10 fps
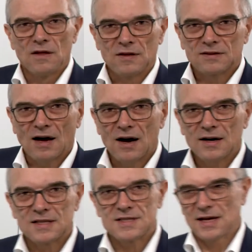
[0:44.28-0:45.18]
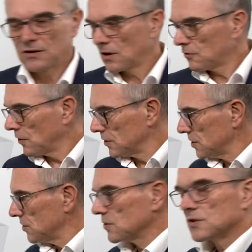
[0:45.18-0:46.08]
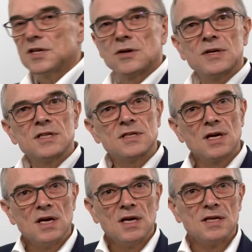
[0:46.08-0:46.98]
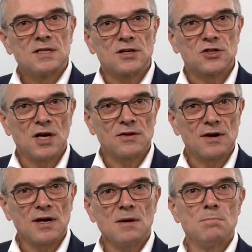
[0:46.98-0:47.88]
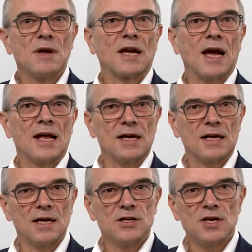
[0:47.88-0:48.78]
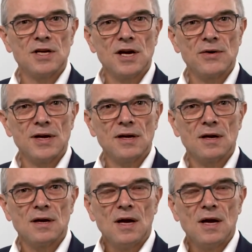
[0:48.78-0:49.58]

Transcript: The target sector for this new series is the general mechanical engineering